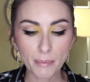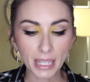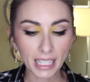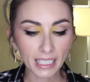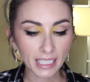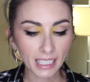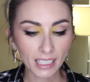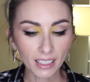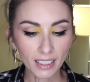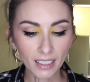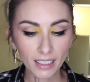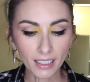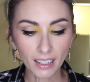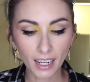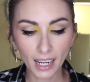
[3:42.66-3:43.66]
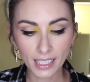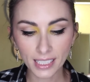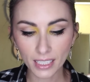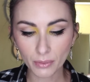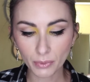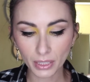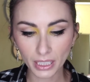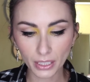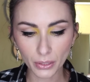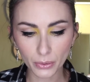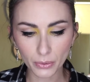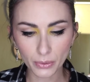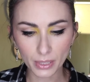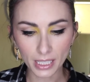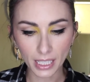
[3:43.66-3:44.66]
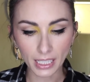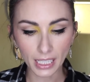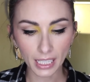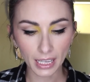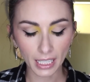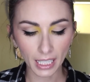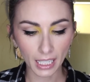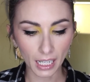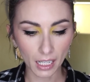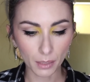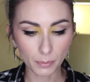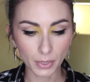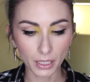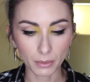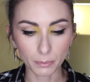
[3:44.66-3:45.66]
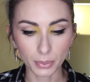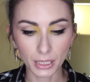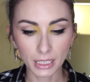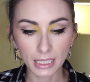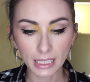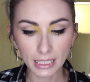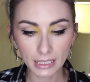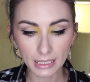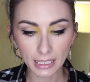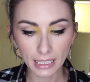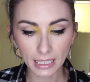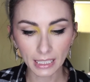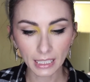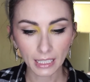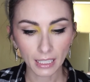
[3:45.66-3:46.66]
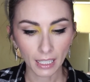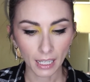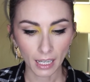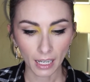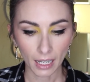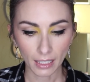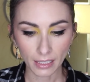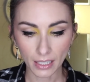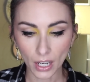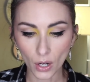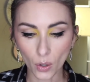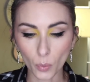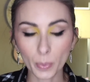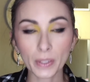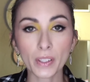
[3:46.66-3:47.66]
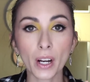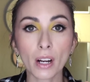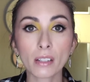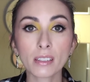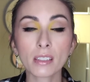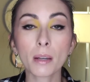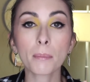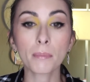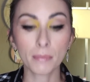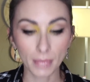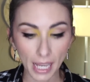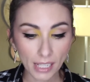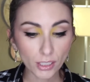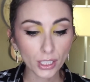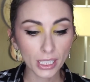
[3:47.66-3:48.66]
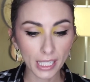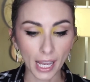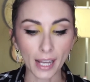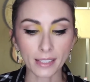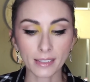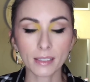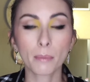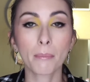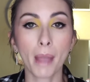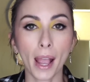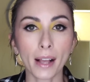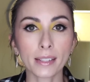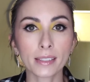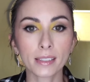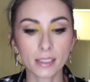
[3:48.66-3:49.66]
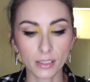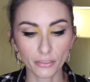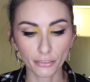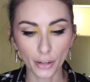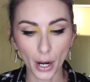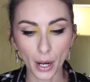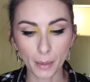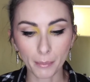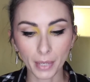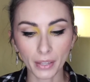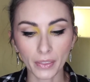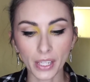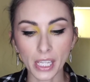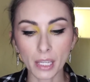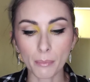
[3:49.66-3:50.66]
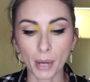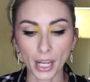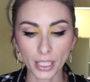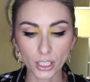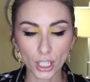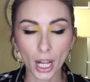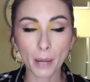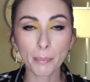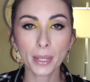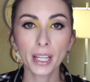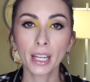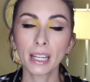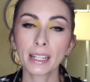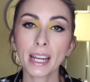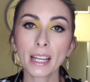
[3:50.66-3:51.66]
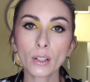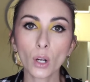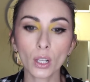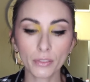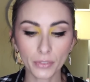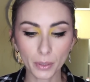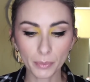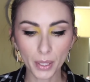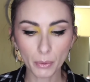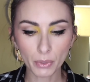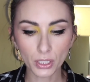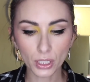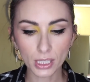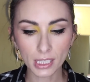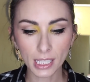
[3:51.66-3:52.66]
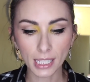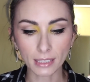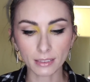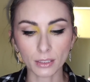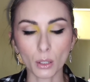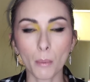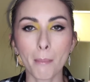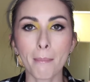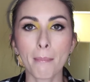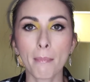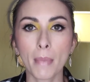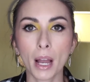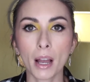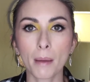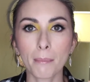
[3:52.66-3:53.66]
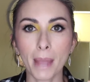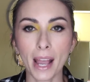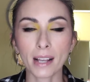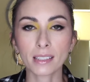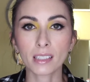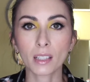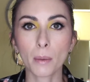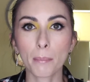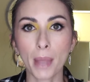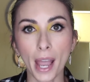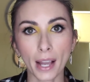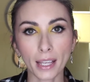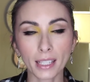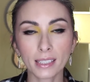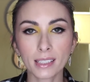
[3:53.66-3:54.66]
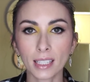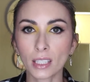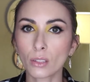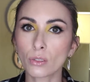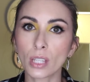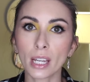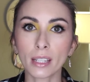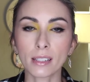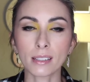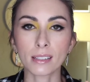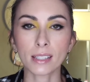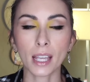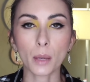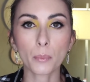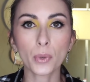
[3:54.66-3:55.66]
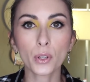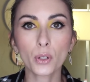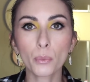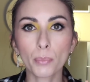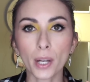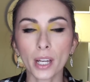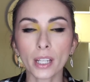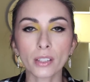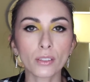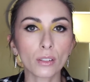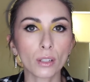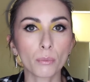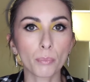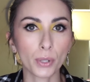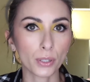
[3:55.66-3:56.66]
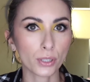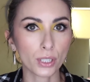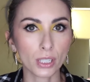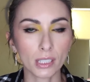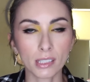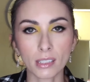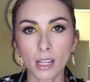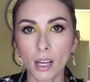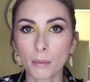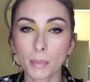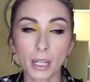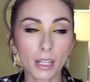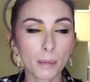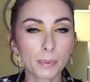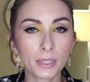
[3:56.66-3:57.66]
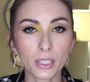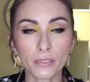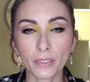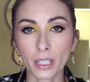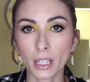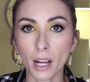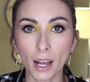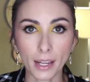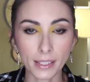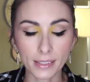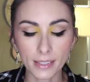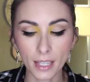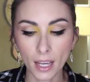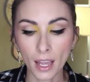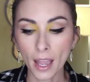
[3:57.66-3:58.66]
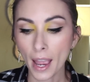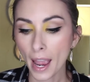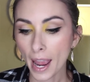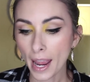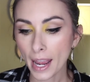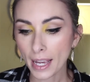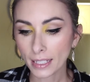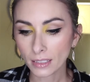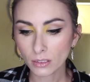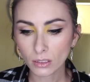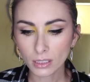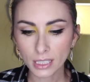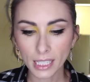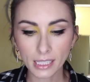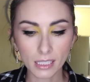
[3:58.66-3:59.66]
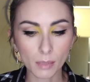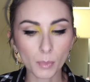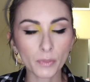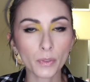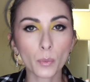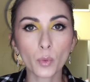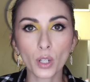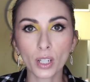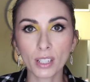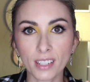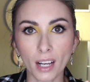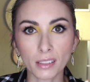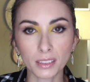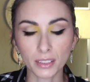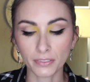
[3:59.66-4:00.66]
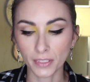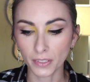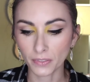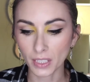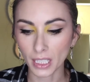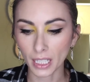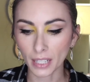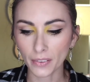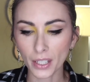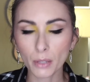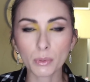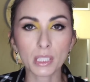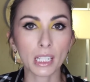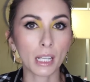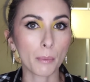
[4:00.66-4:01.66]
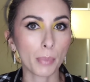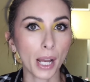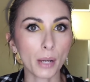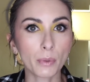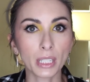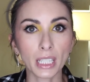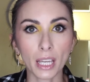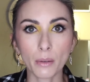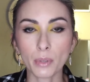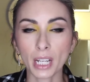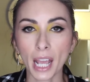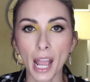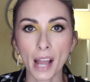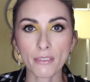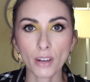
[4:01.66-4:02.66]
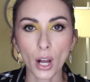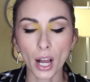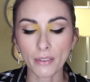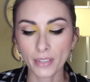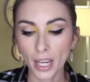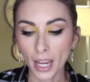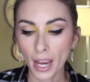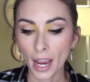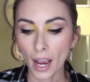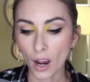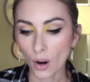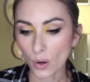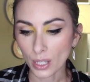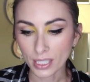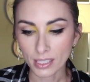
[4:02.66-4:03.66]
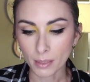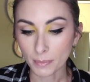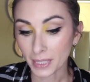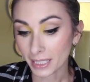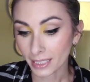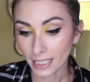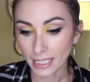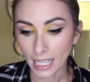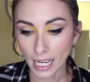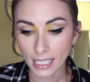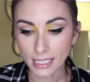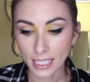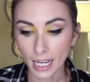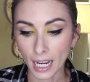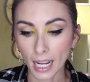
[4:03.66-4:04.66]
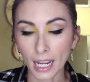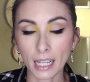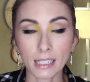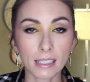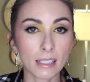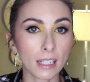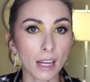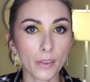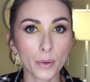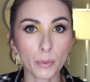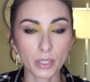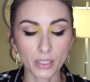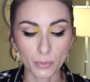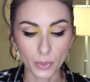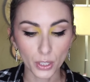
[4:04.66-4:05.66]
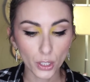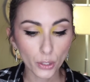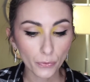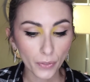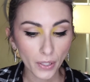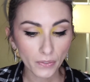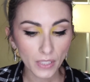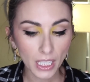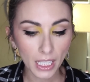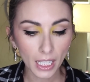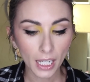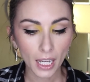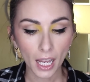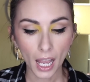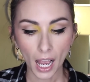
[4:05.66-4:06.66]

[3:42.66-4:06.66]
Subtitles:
In here I didn't really use anything up completely. No, but there are some, actually, yeah, some masks from the Body Shop. Not all of them. They were just like little mask packets like you'd get in a sample, but you could purchase a couple of different kinds. And it looks like some of them $1.50. I think it was like a buy one, get one half off or something like that. And the other ones were $2.50.